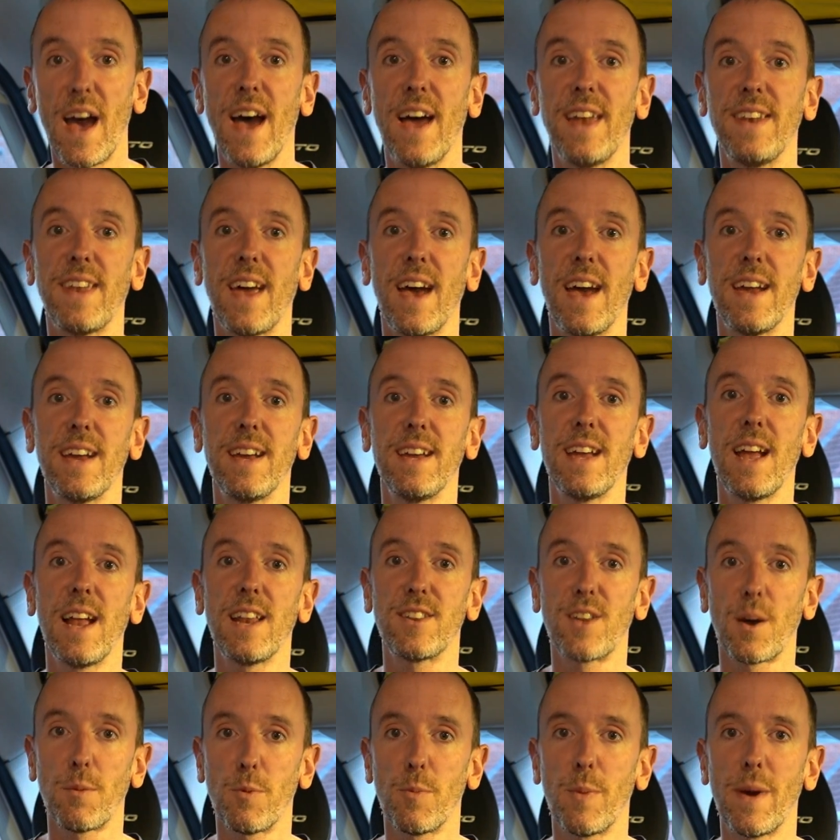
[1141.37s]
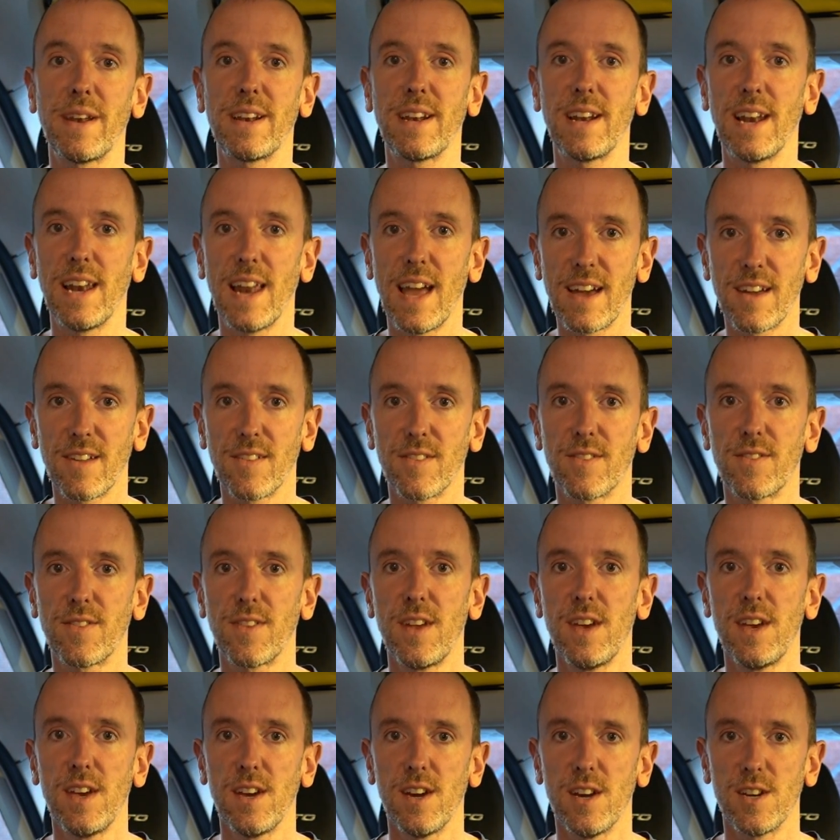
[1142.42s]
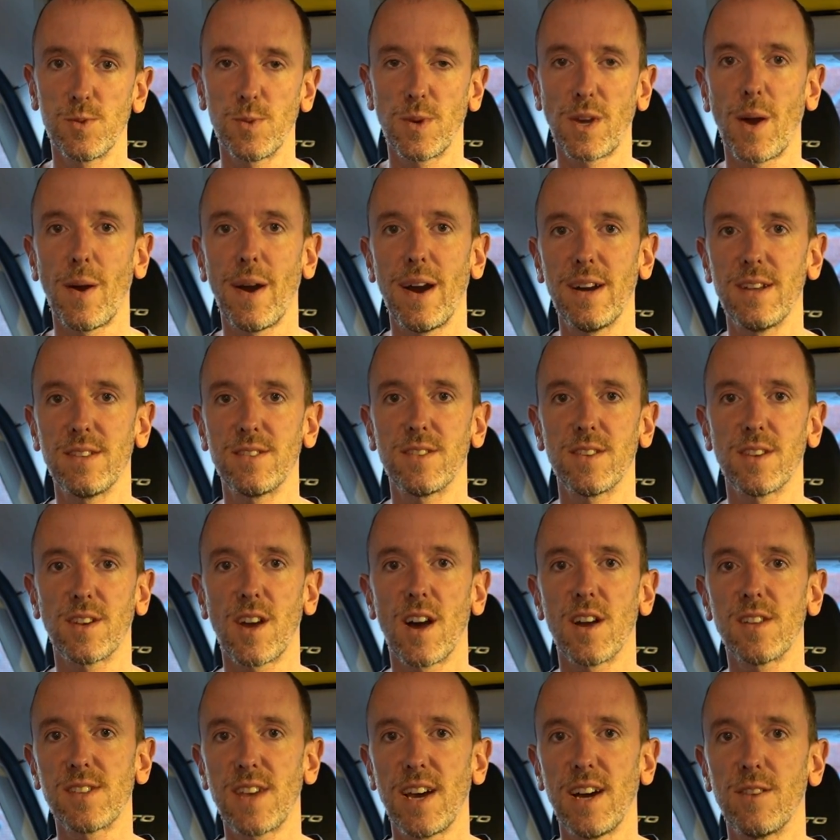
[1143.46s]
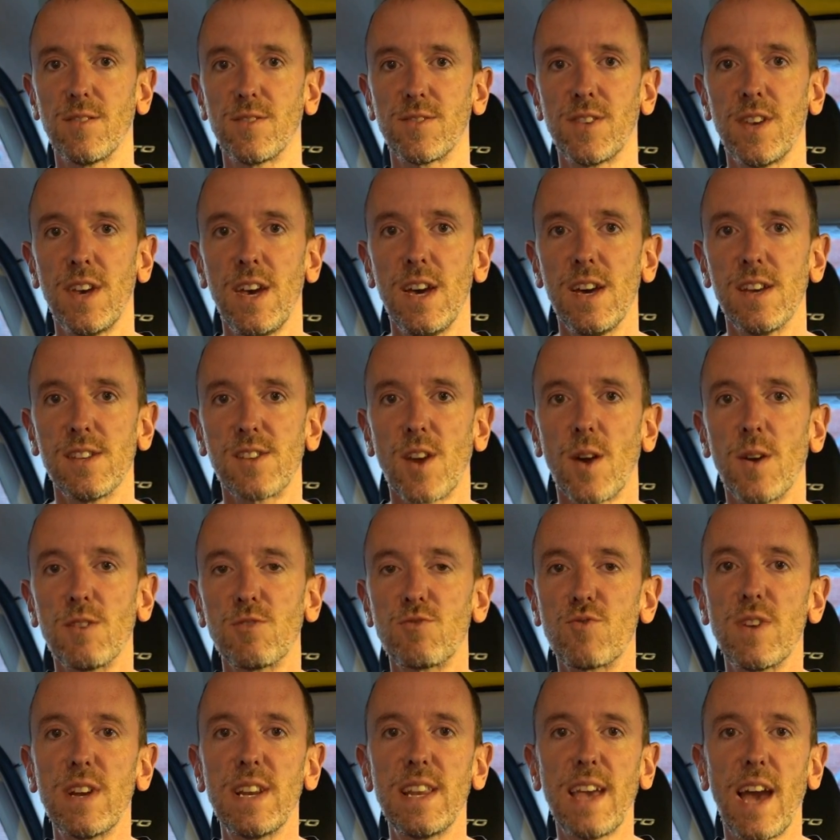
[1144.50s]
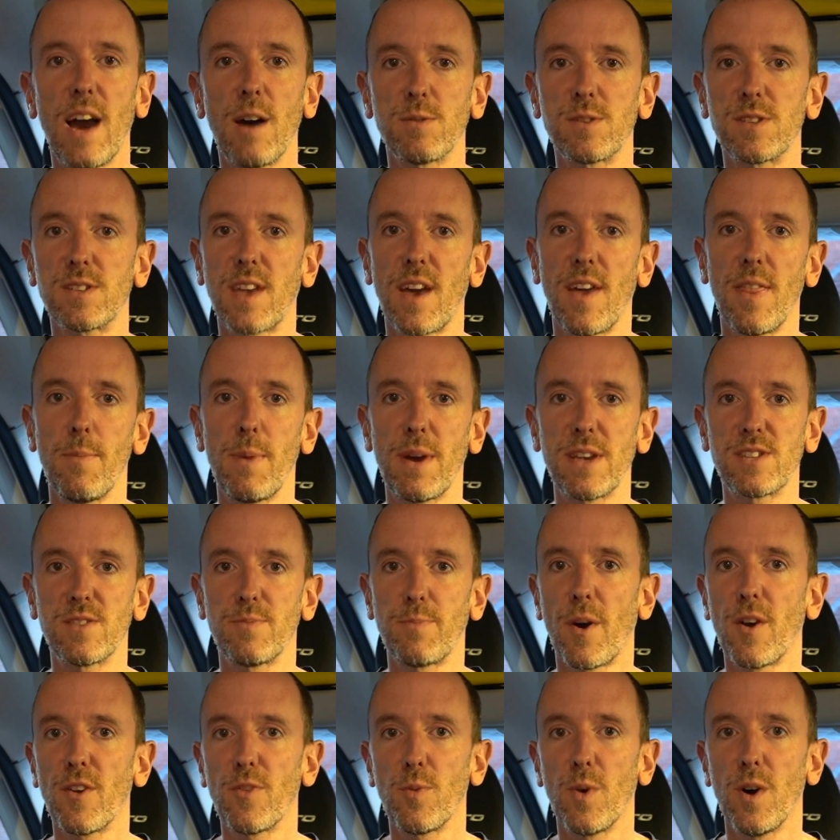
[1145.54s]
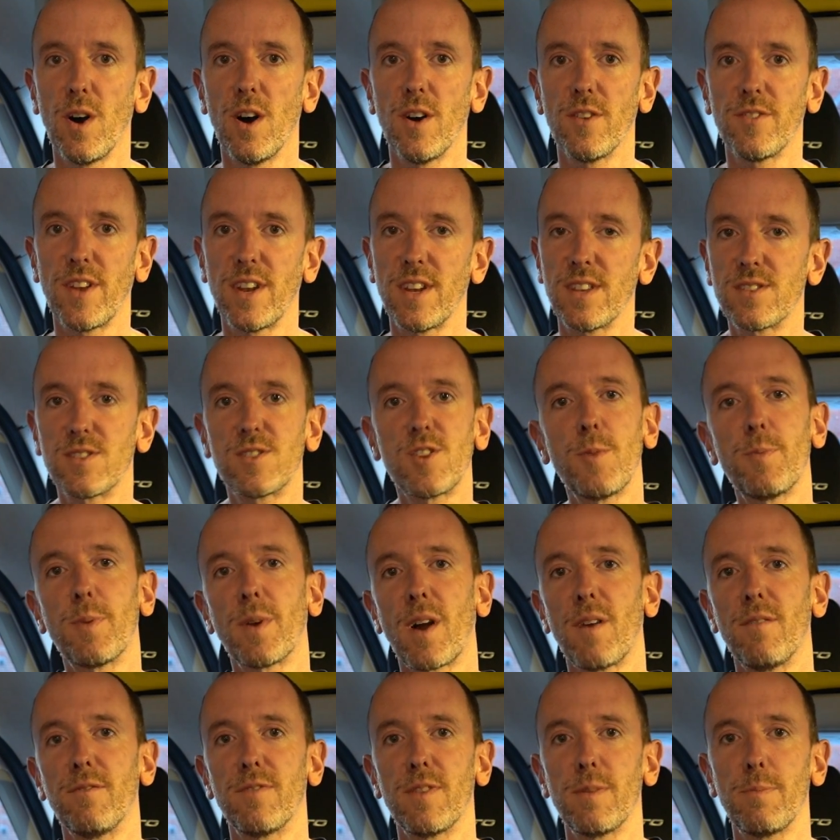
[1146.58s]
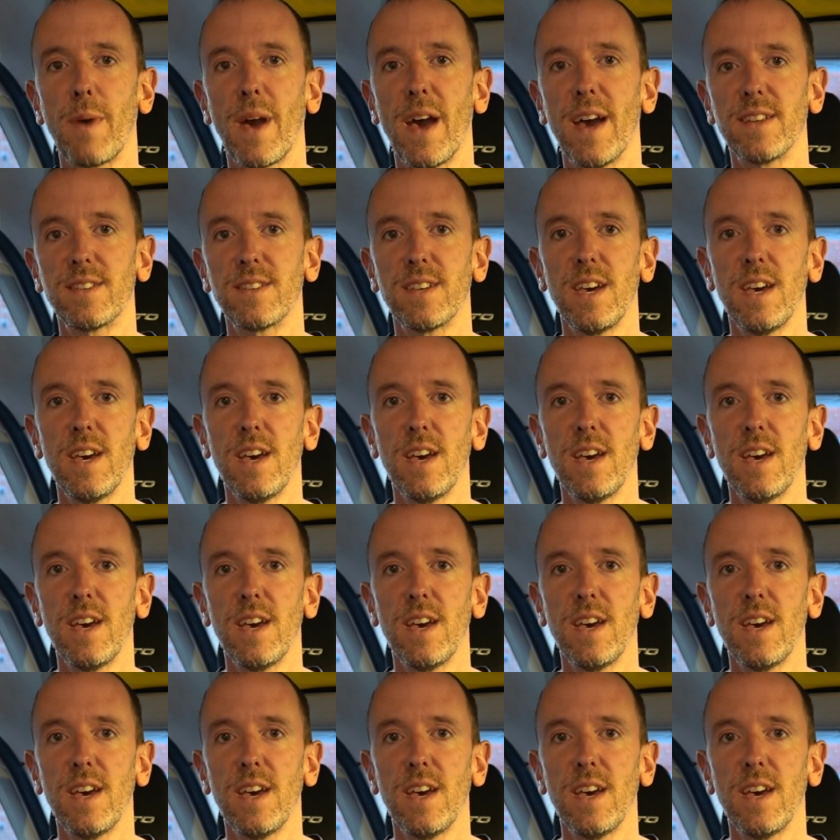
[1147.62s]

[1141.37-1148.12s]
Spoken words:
and a double bed length as we go out into the cutouts. So it really helps us get the best of both worlds, and it's a super comfy bed.